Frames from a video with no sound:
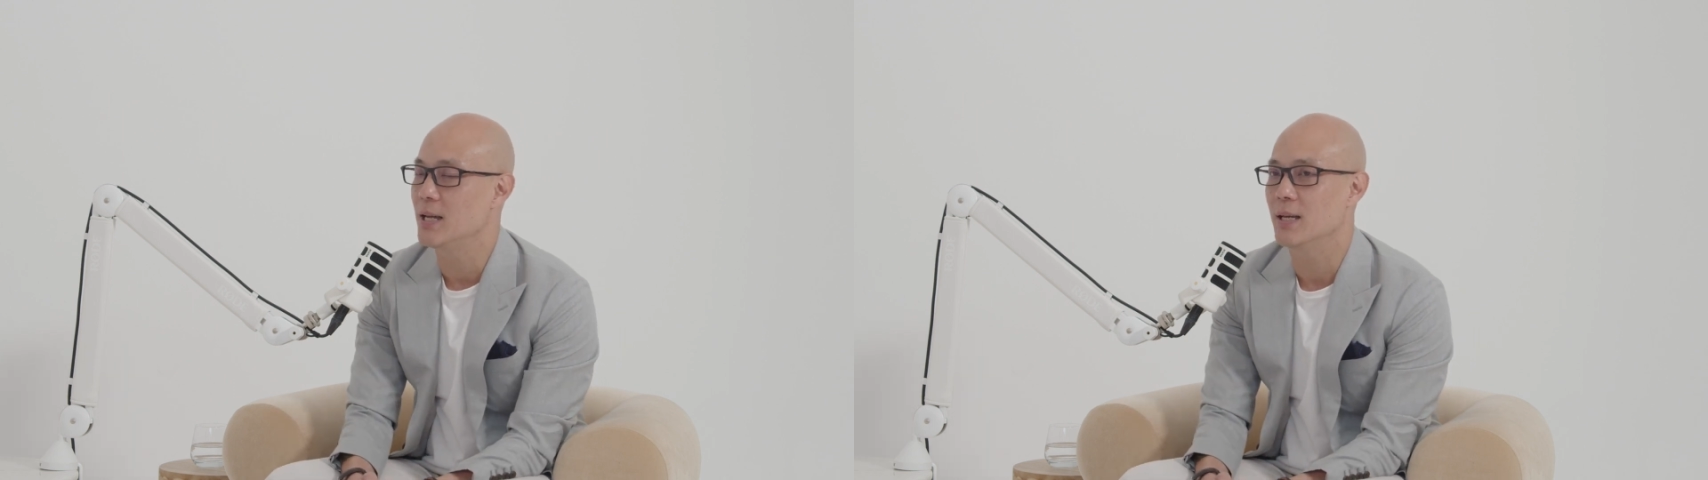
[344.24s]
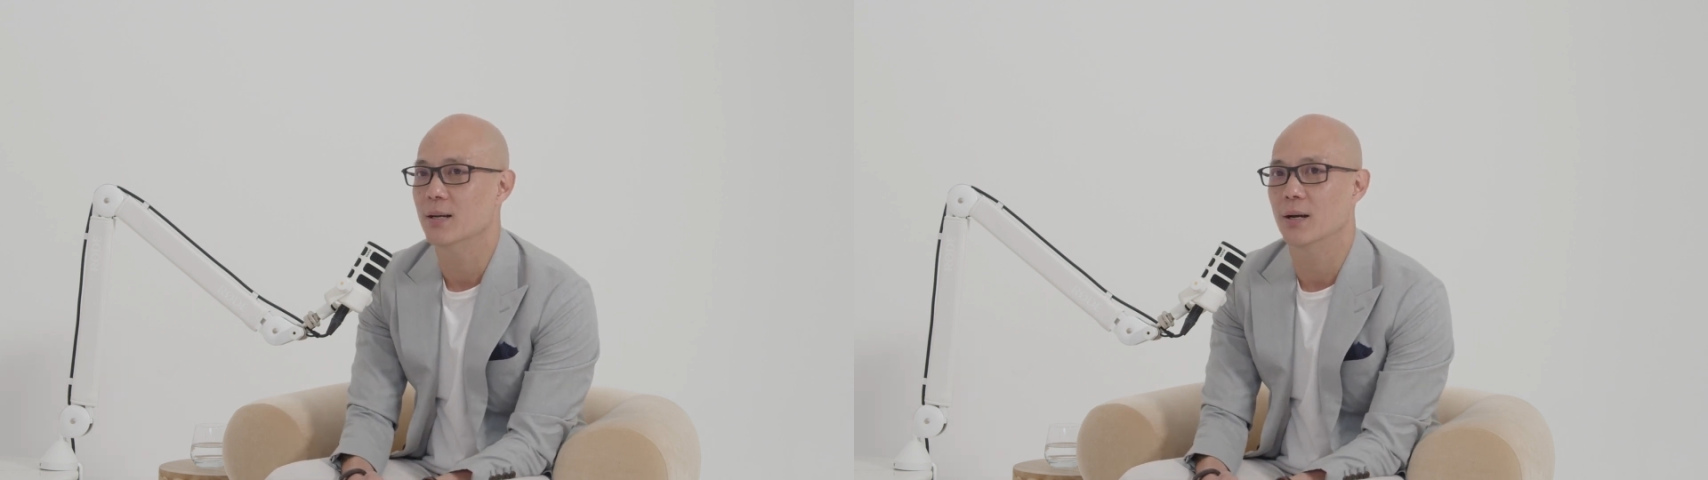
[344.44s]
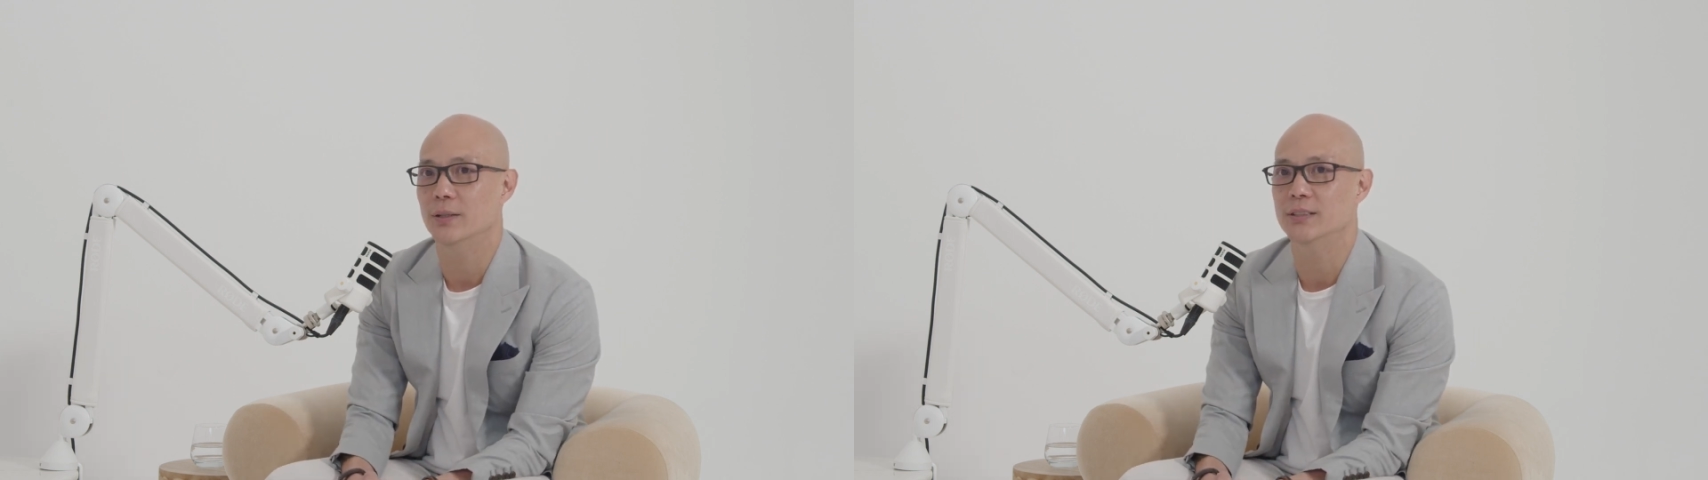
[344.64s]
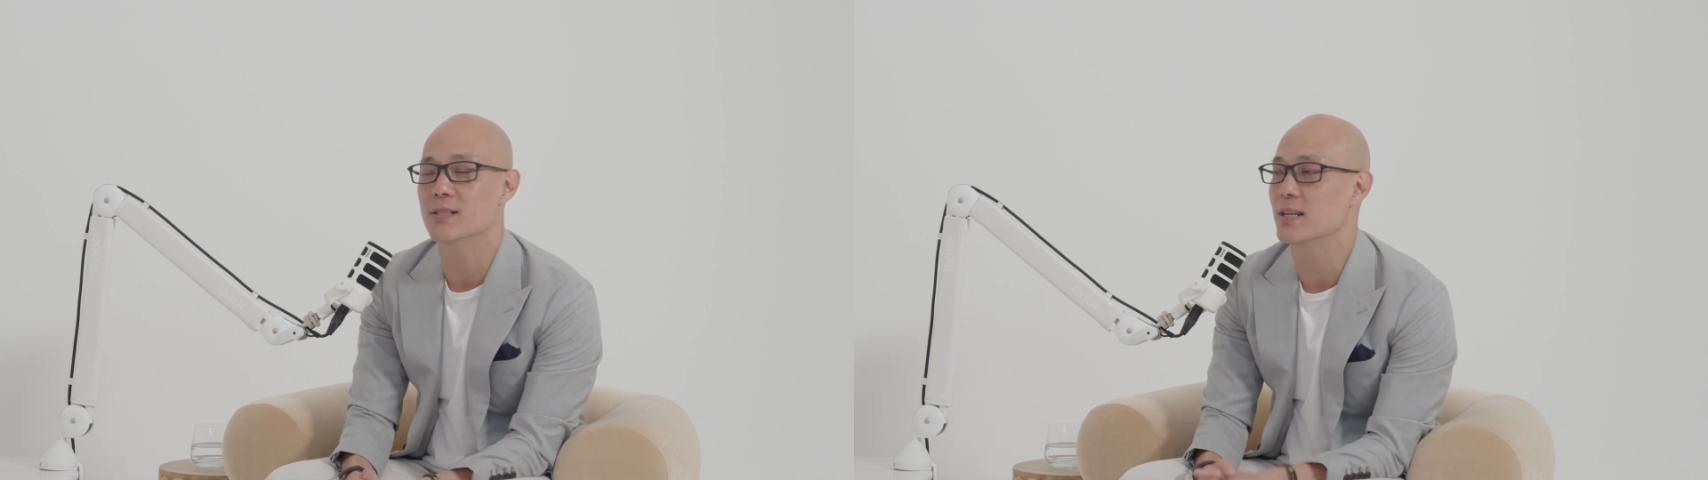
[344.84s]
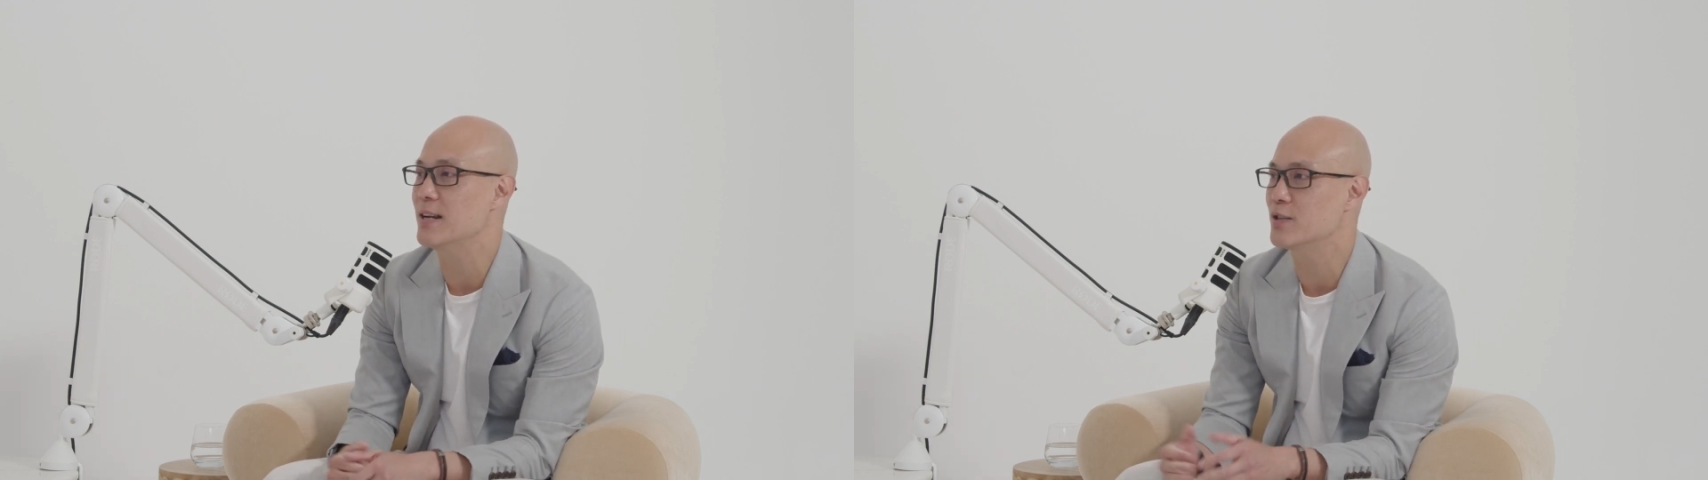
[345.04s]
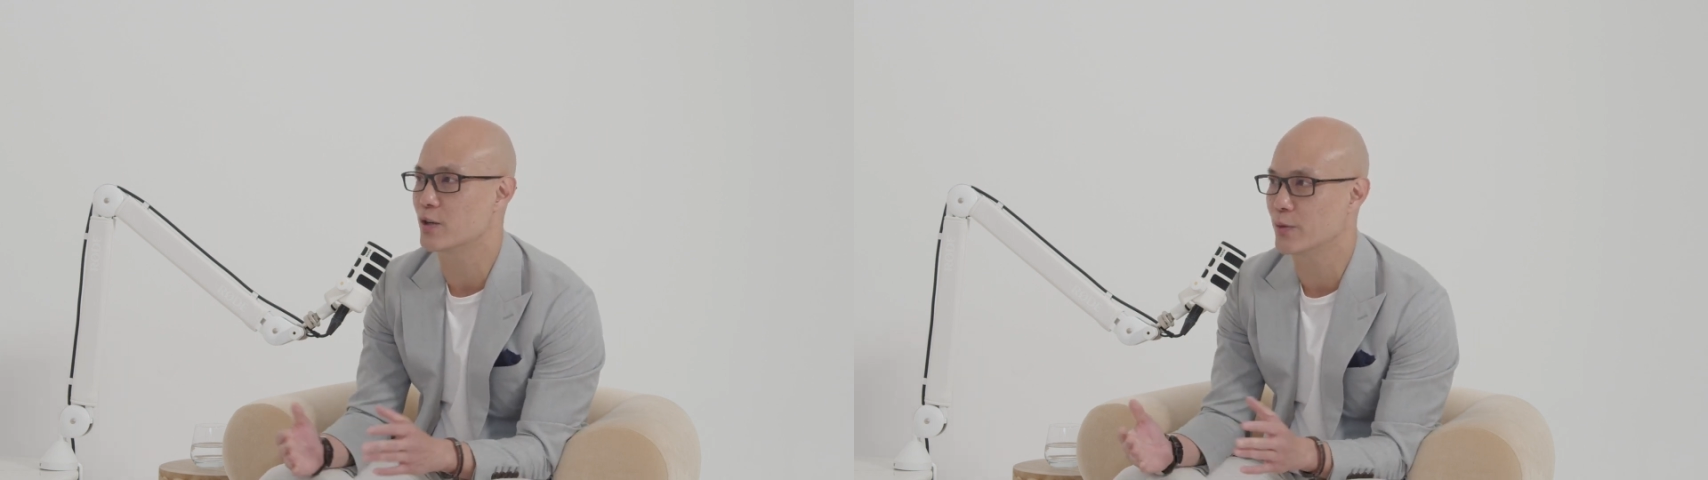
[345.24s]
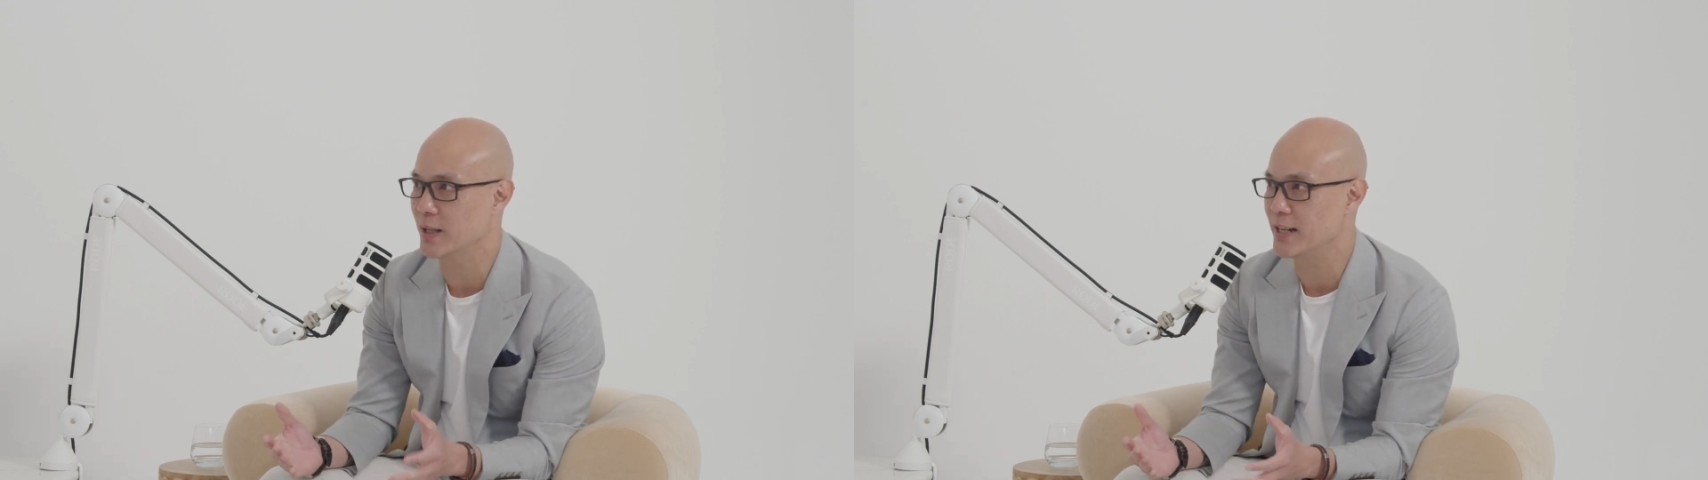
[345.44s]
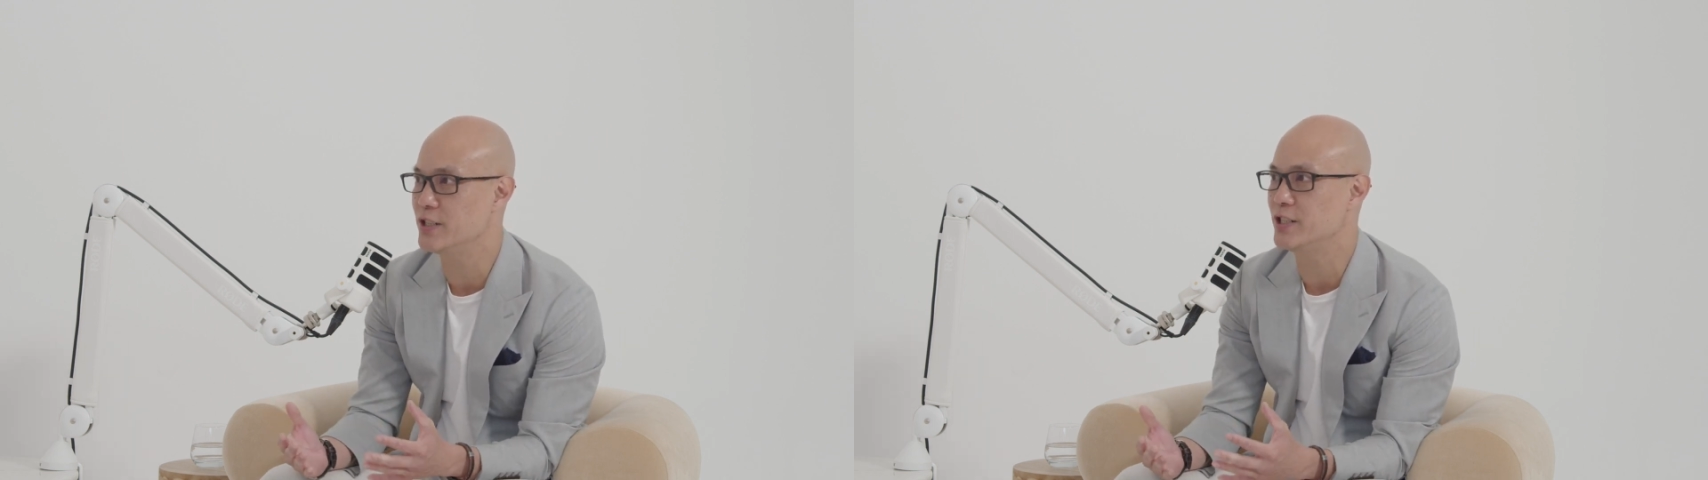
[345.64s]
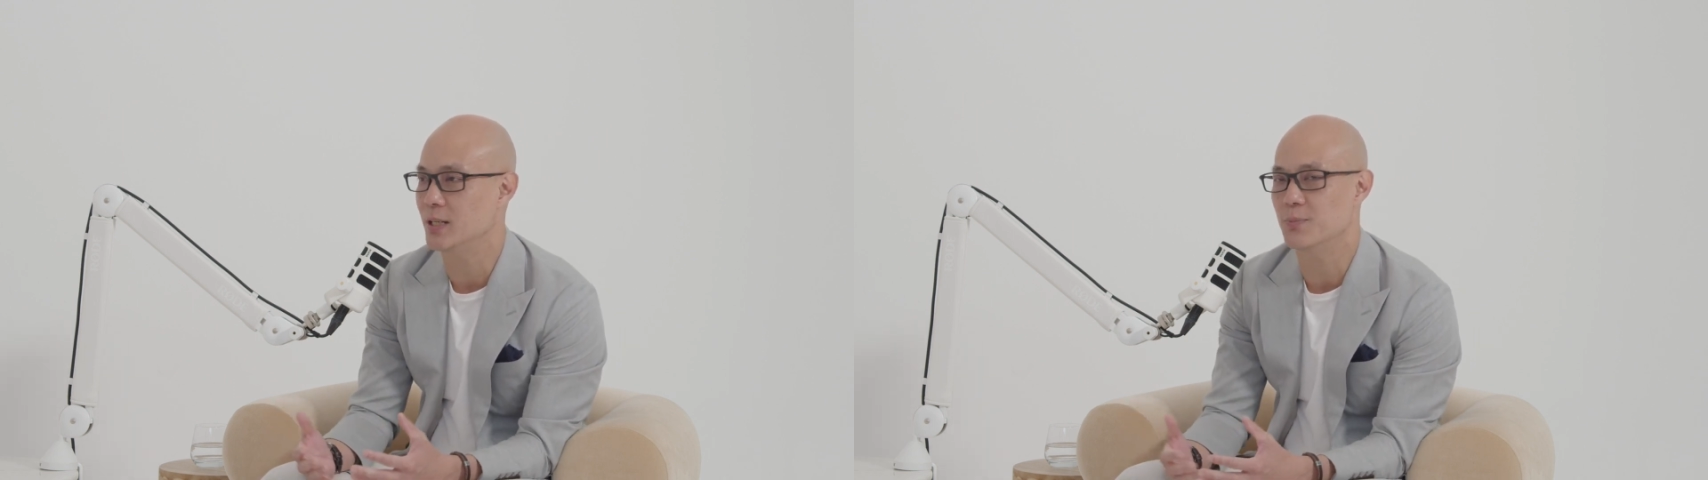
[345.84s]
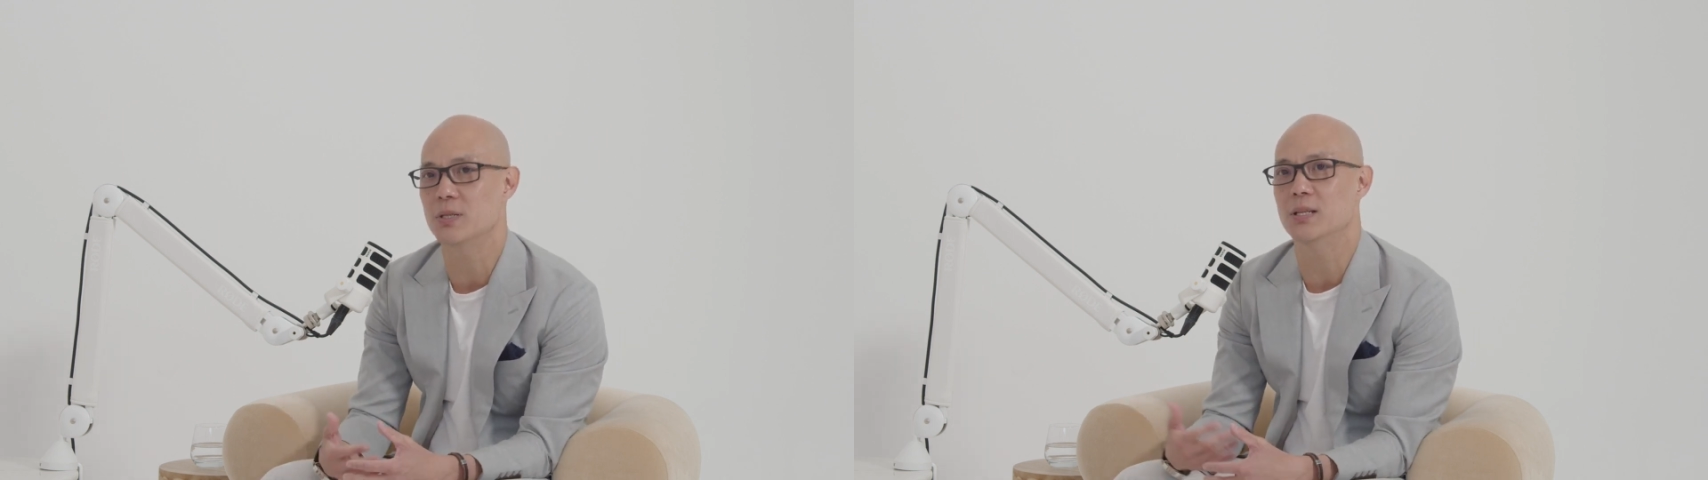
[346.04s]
You know, just like any sort of relationships,